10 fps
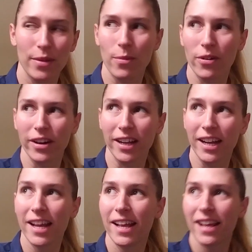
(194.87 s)
in the
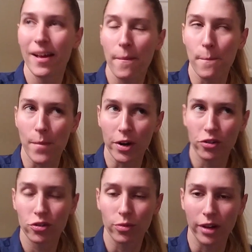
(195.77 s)
morning,
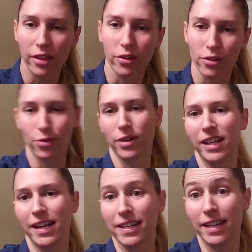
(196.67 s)
March 23rd,
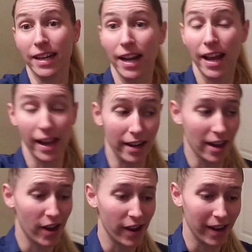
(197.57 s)
2018, and
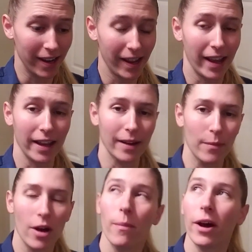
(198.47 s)
I
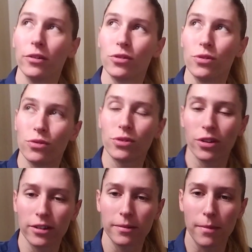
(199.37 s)
am about to
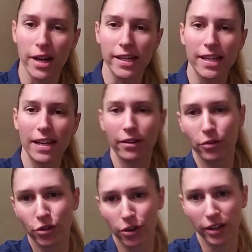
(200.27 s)
start my
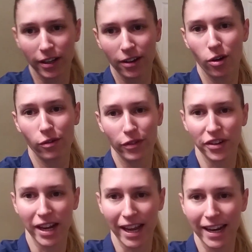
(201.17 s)
keto journey
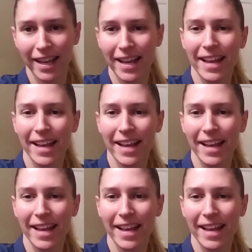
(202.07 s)
over again,